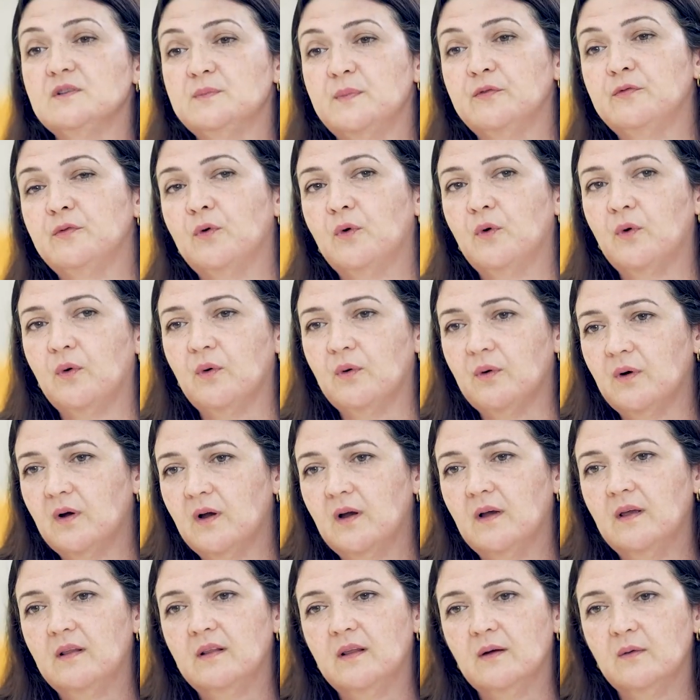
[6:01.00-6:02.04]
before,
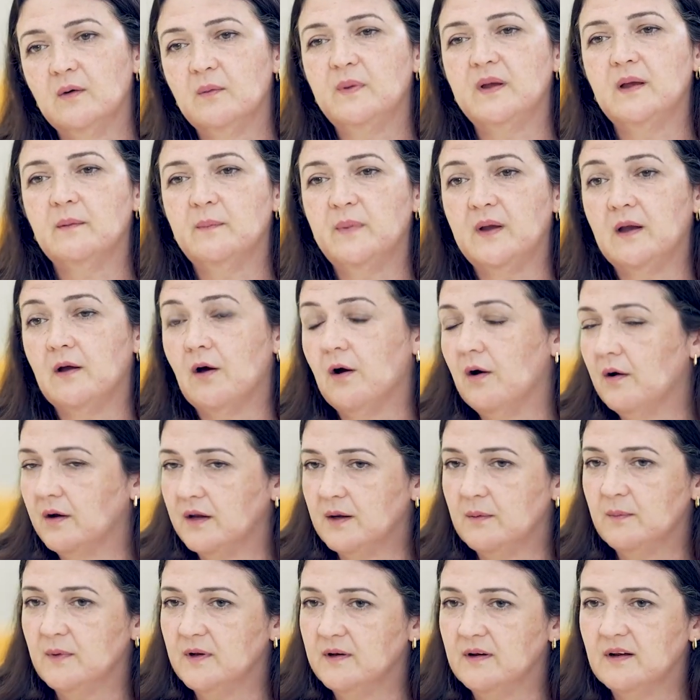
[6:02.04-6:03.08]
there would be a big
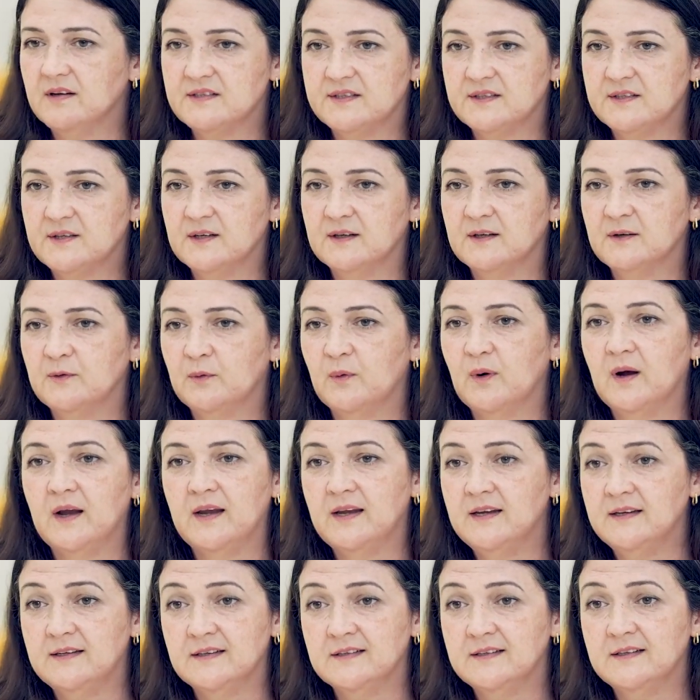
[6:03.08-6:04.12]
argument as to why
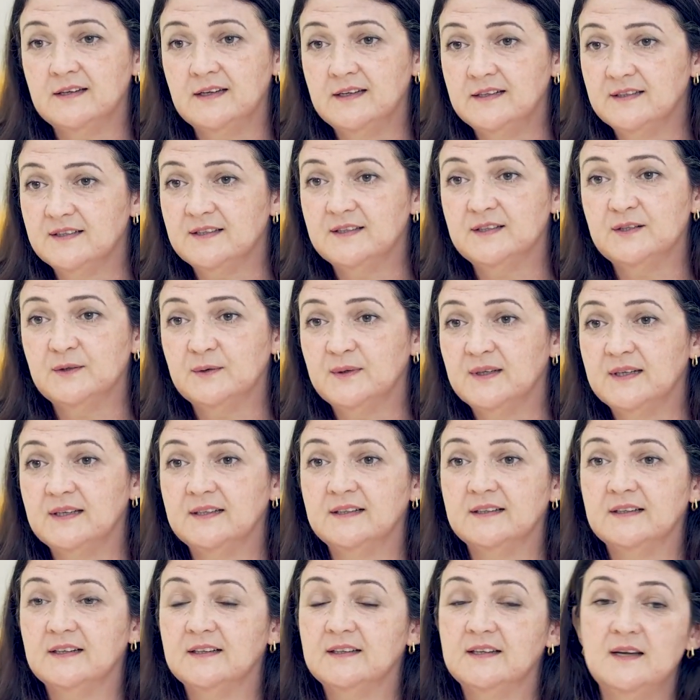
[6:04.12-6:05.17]
he didn't need to do
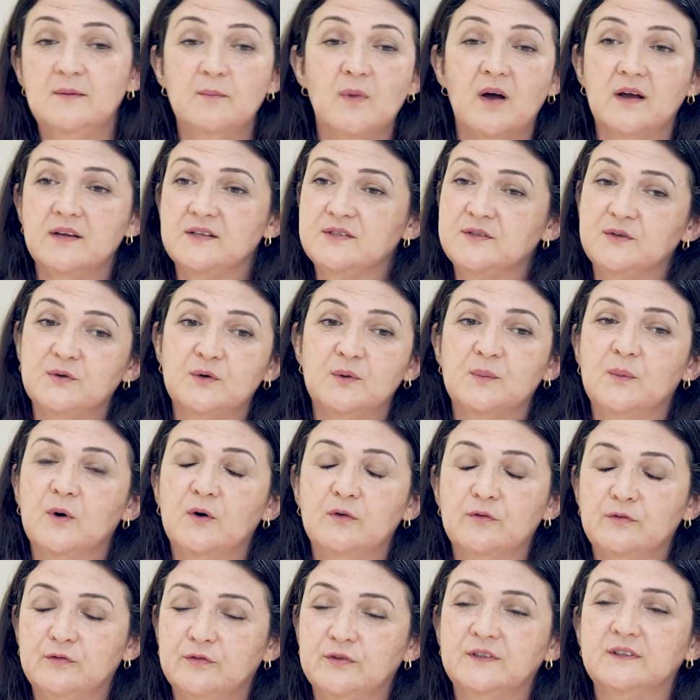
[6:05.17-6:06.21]
it, and he might storm
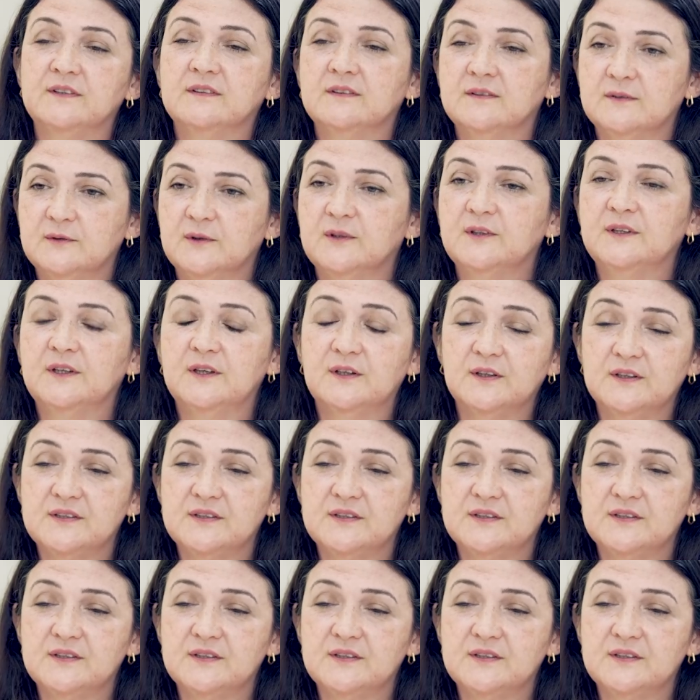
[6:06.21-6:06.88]
off and whatnot.